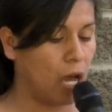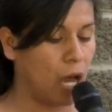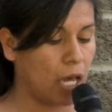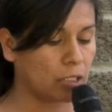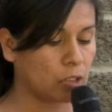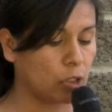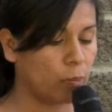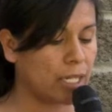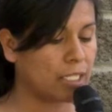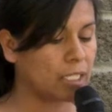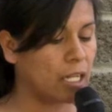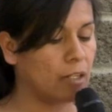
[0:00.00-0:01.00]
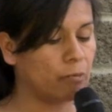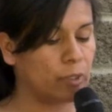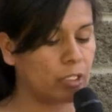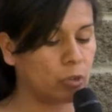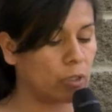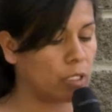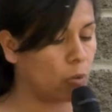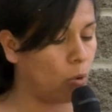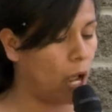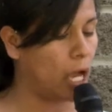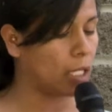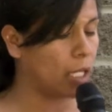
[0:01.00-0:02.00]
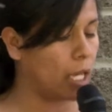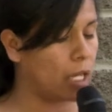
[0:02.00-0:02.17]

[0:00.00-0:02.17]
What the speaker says: I saw myself between a rock